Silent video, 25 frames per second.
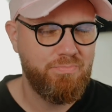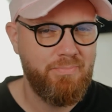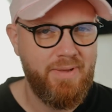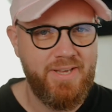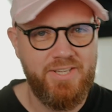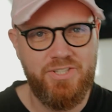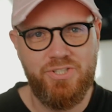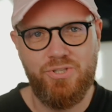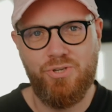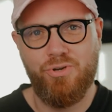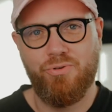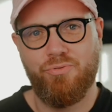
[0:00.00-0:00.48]

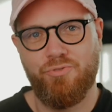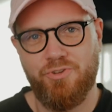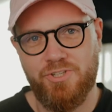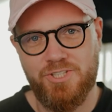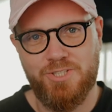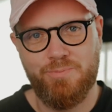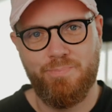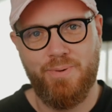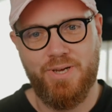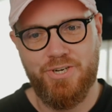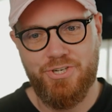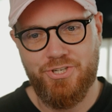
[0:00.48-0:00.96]
makes you feel
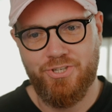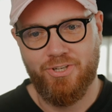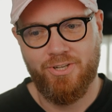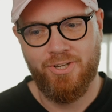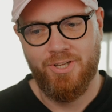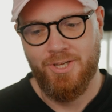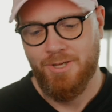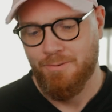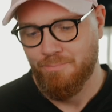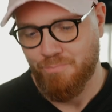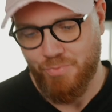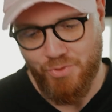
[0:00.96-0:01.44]
special.
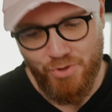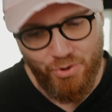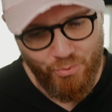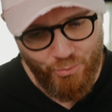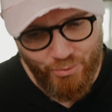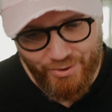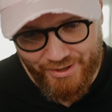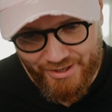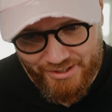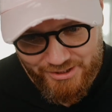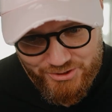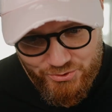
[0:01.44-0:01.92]
No
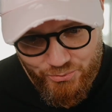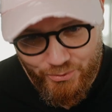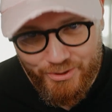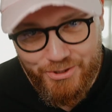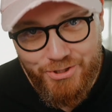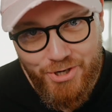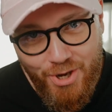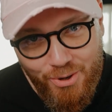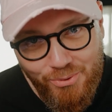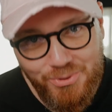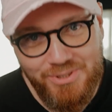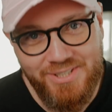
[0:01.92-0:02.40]
one else will
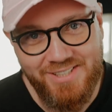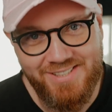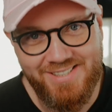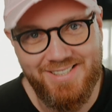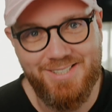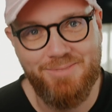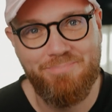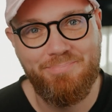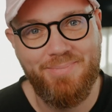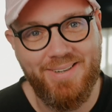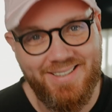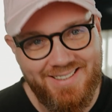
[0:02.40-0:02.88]

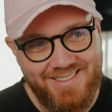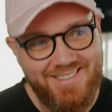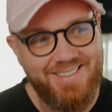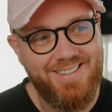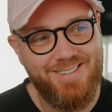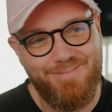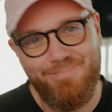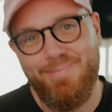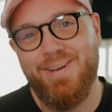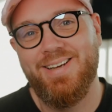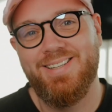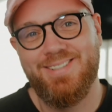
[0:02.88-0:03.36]
notice, but
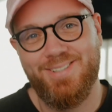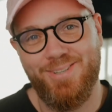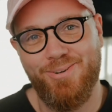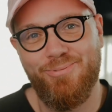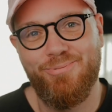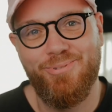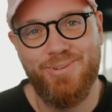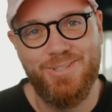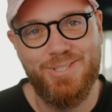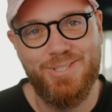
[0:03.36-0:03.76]
it makes you feel